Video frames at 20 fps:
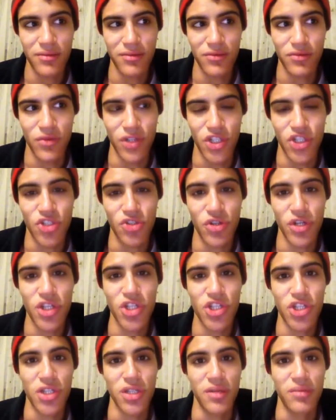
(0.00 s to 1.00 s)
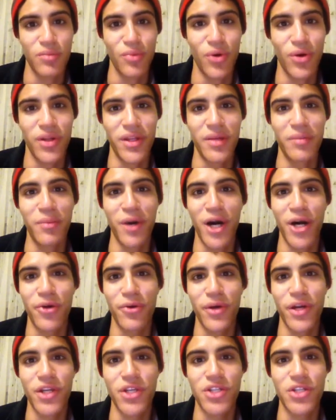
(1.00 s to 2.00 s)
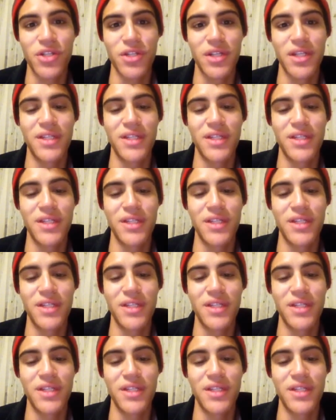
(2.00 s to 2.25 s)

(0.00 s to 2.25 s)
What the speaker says: restriction more than moderation.